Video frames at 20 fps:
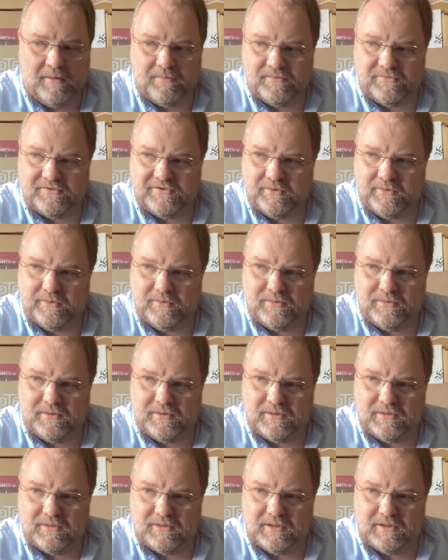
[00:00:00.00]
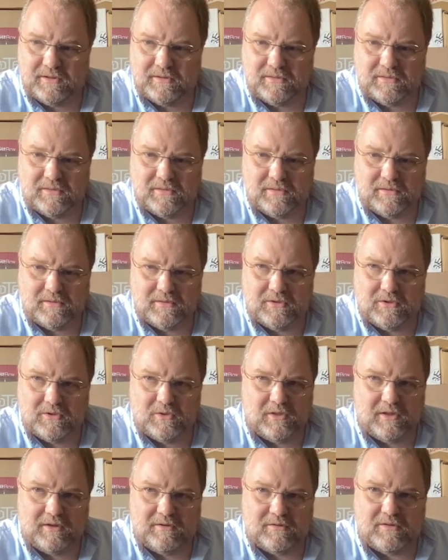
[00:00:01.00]
so that
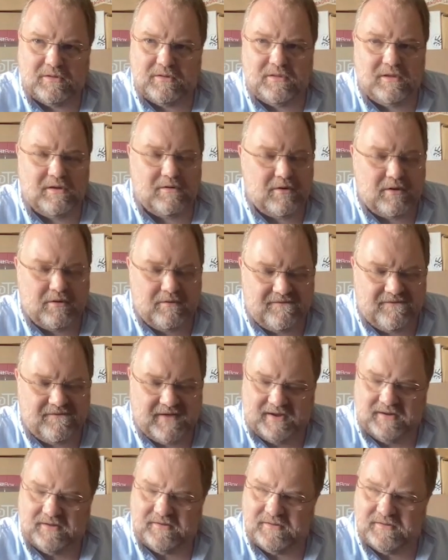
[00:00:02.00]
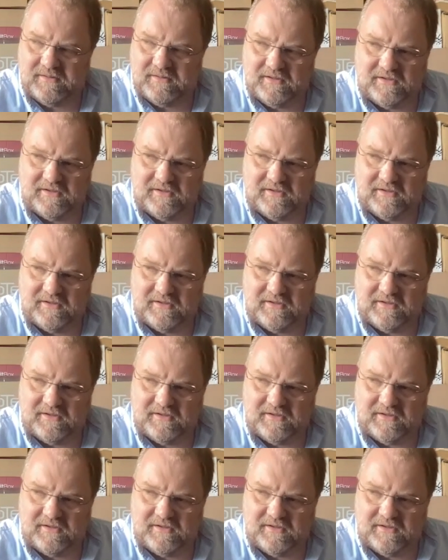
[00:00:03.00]
there are no feet.